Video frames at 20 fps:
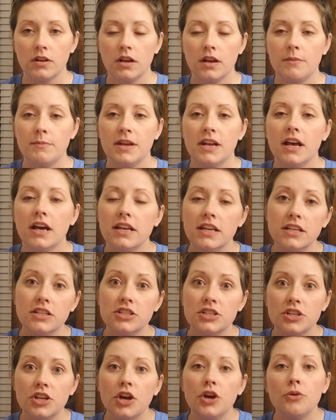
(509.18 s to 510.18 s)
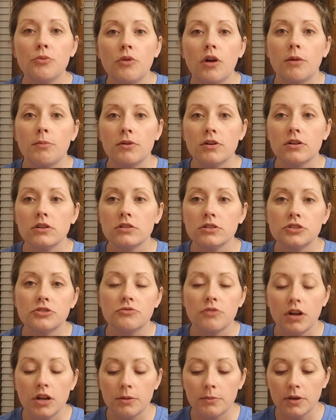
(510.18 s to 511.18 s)
mean, I need to know, Robert
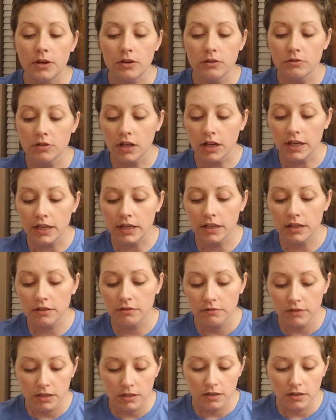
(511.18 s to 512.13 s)
Geronimo, like